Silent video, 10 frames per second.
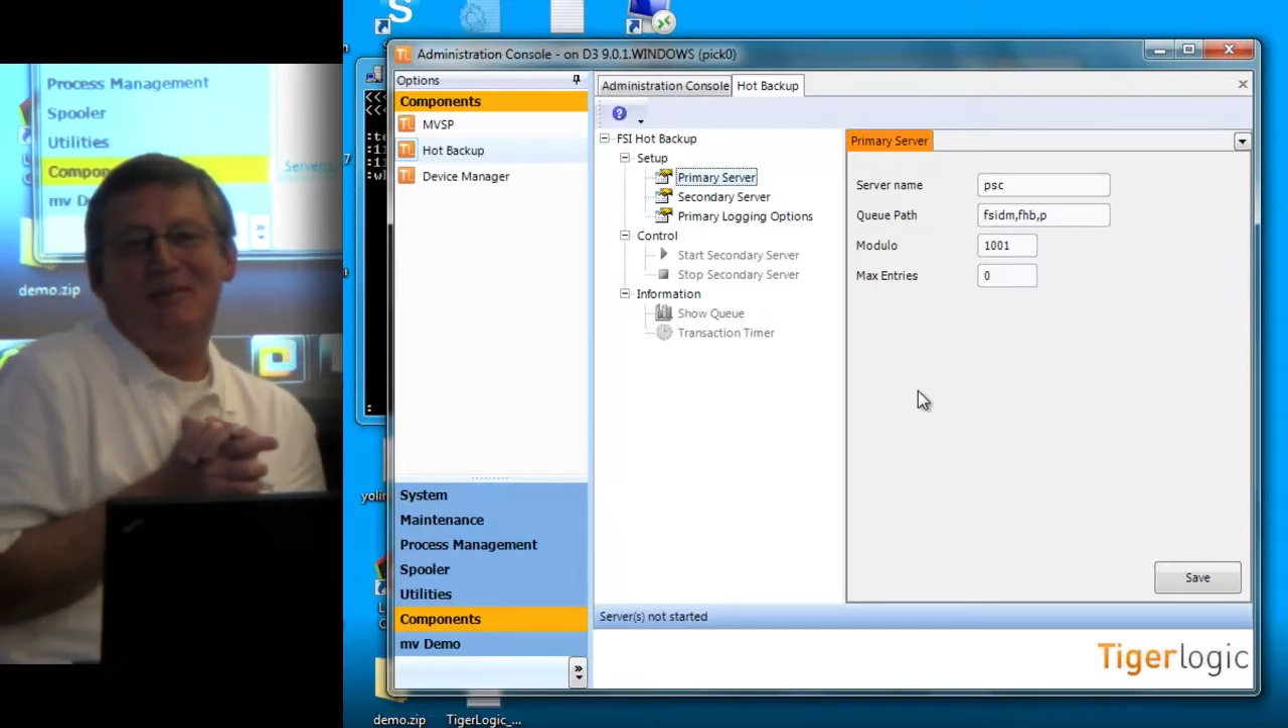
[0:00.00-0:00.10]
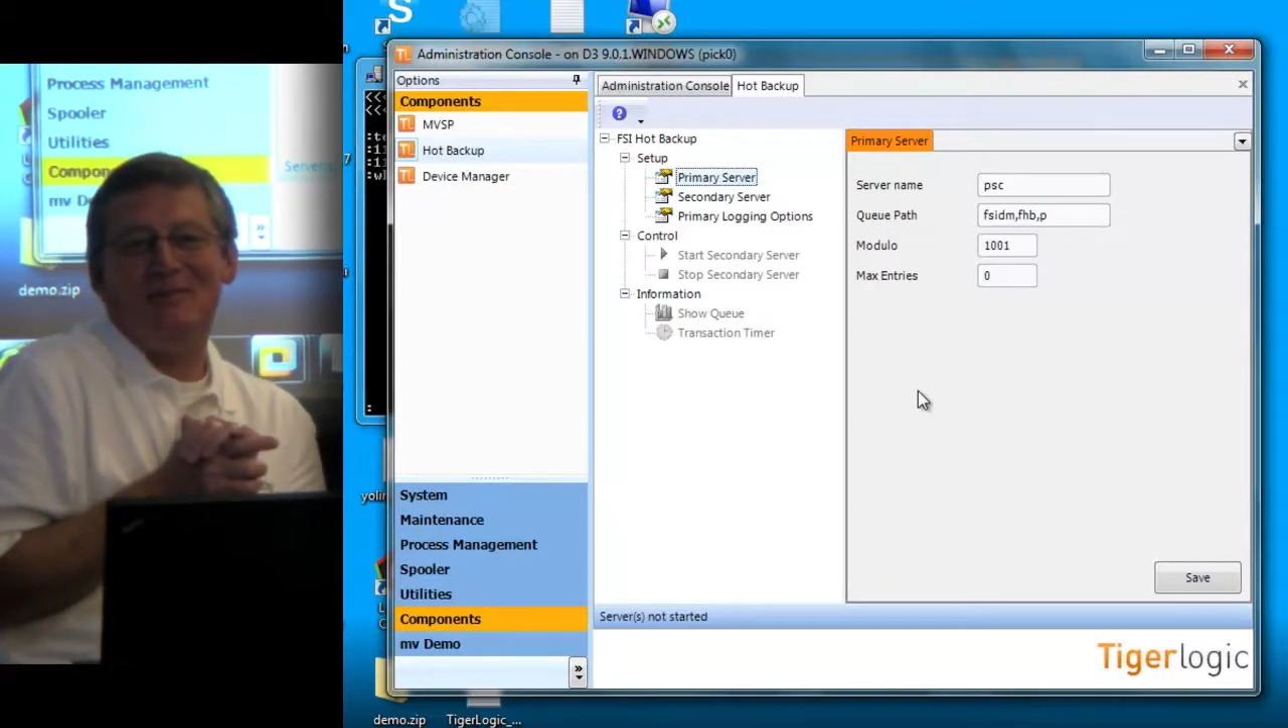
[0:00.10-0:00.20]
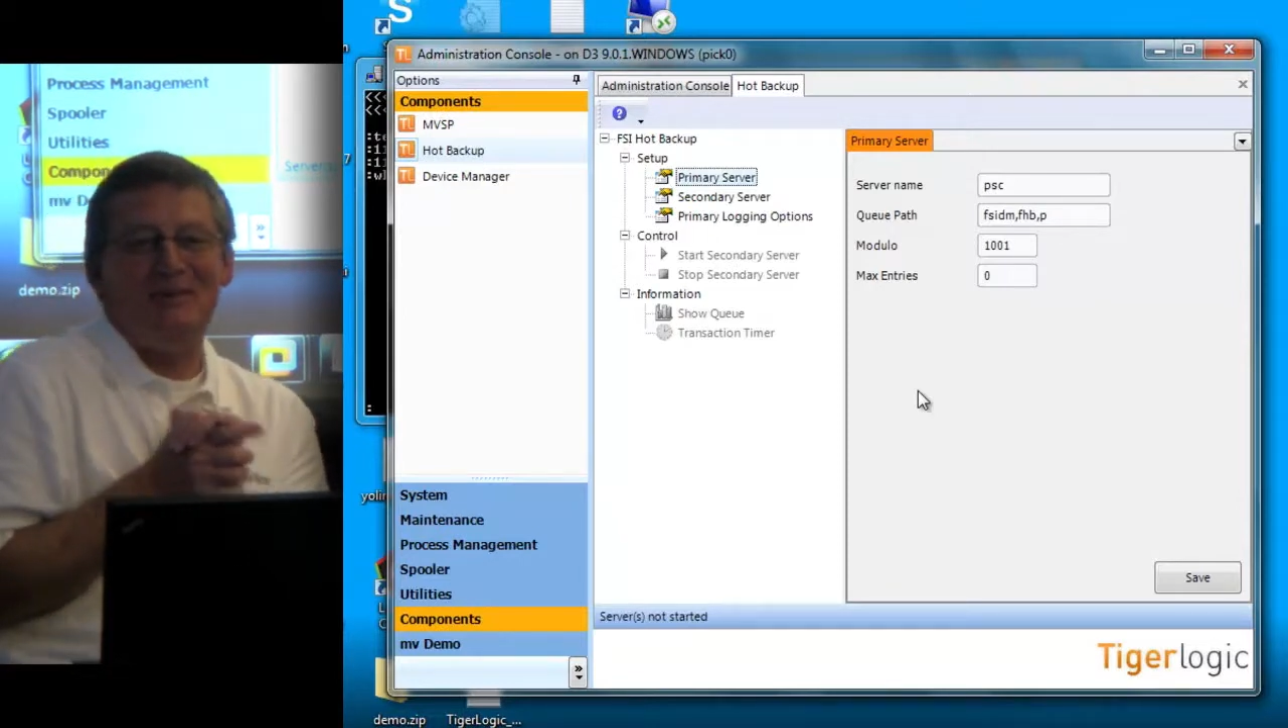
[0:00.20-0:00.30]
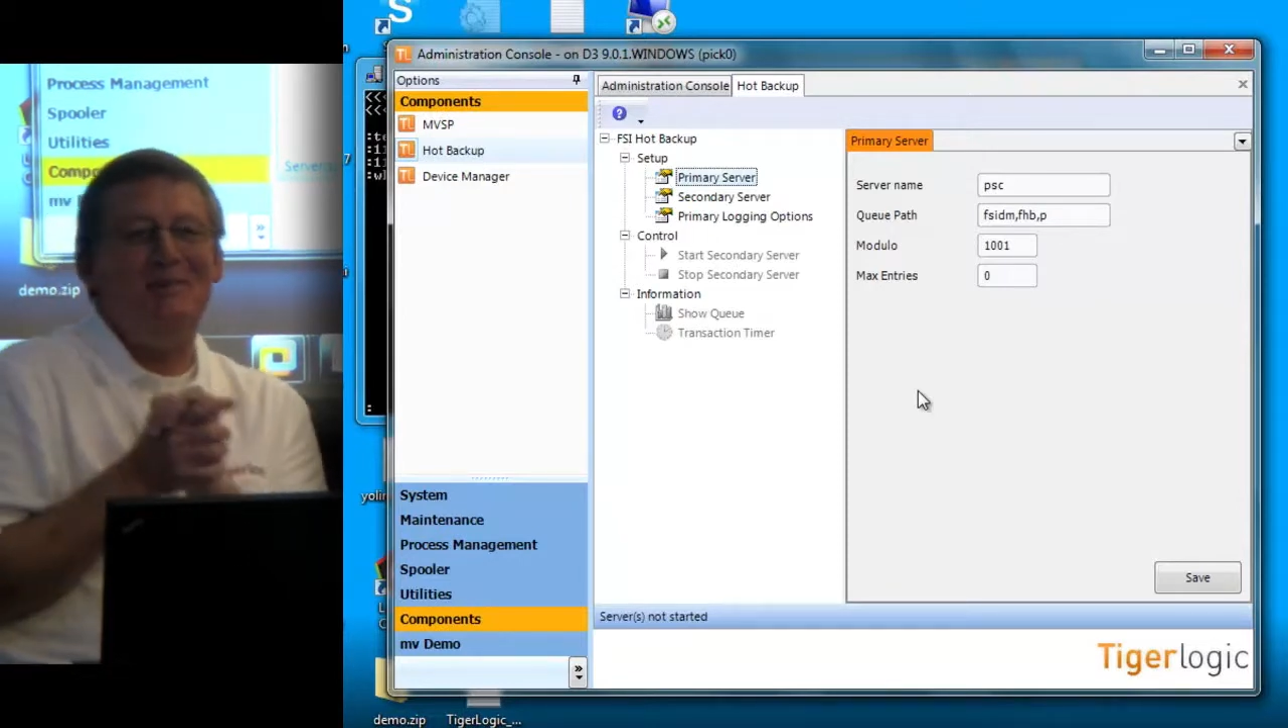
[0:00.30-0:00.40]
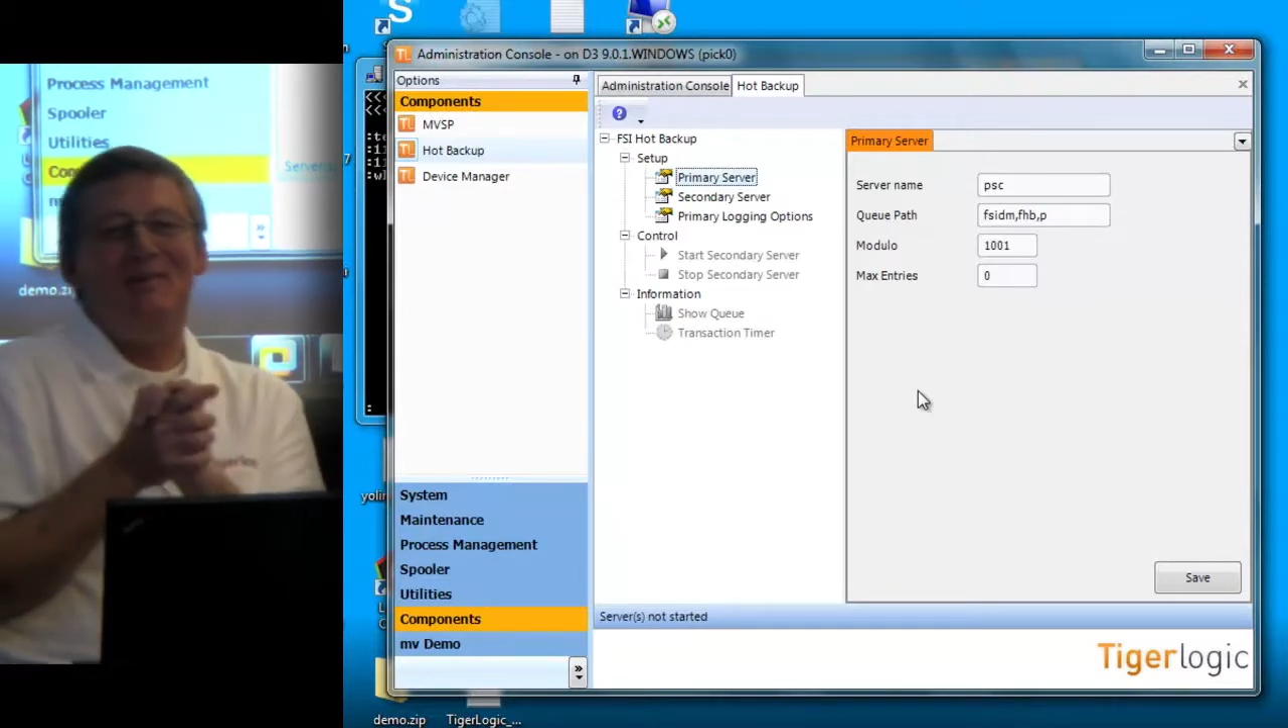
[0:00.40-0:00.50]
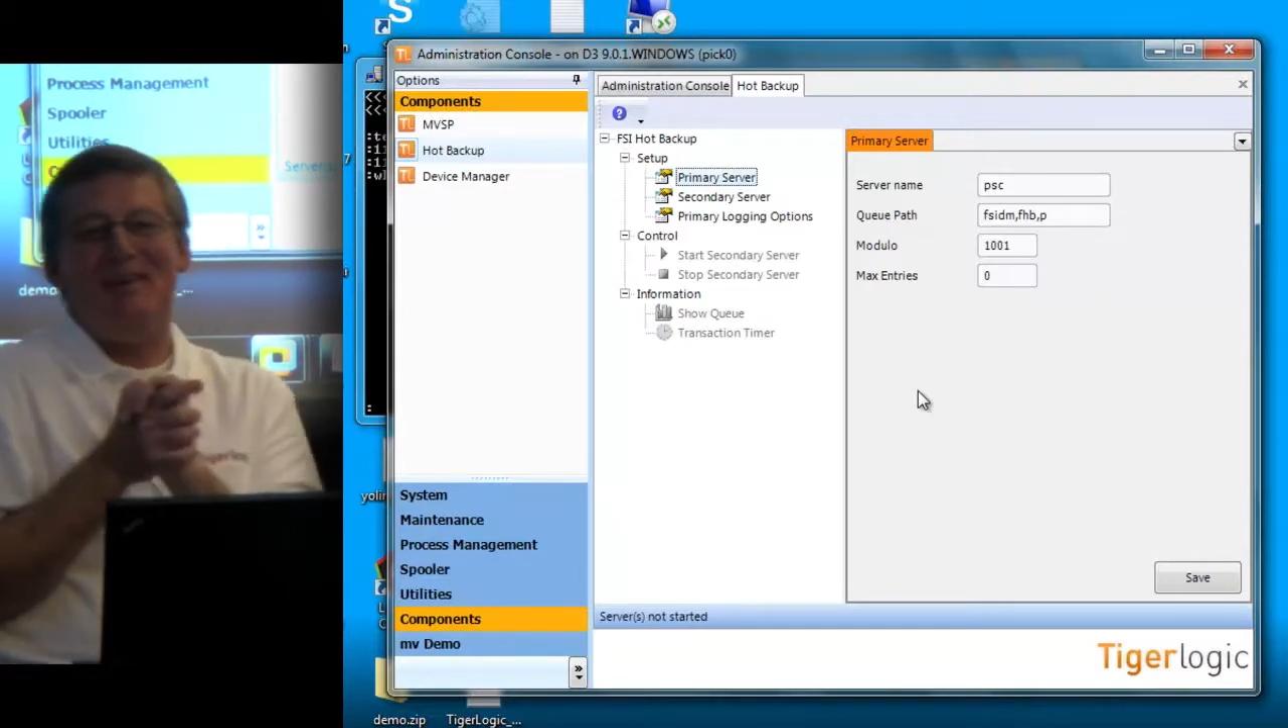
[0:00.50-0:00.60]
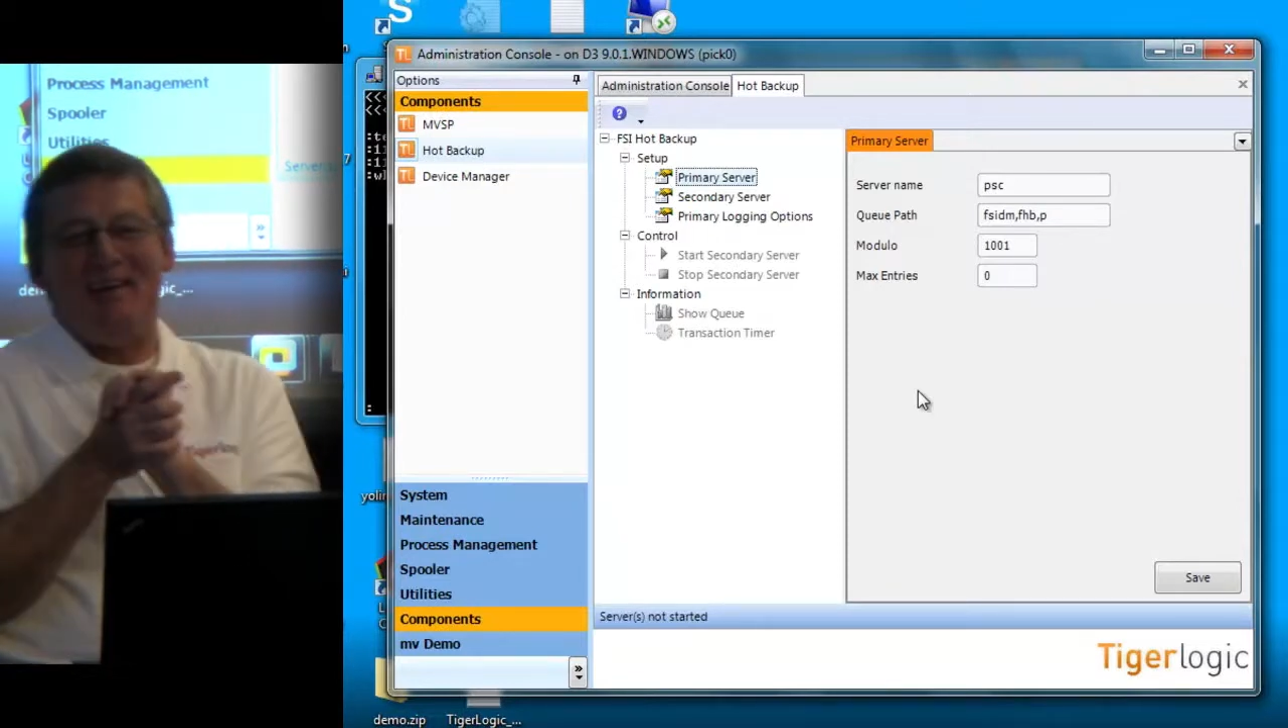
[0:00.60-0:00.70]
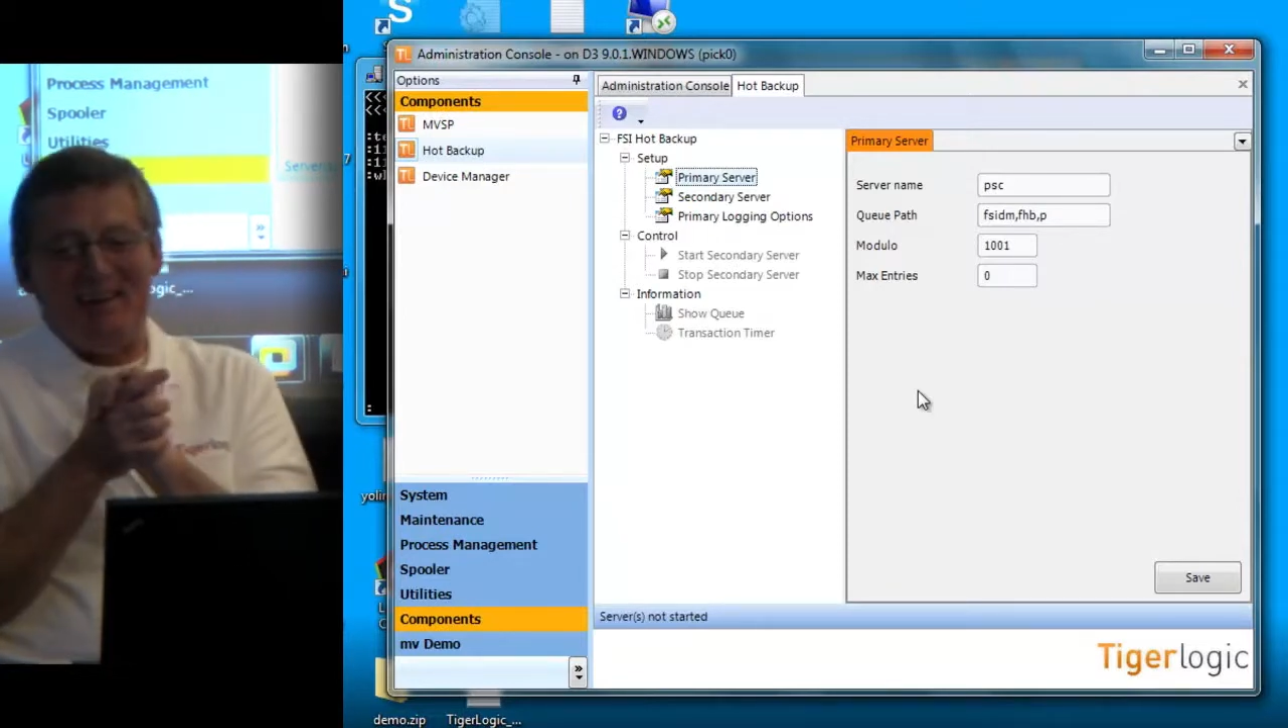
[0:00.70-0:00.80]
for something,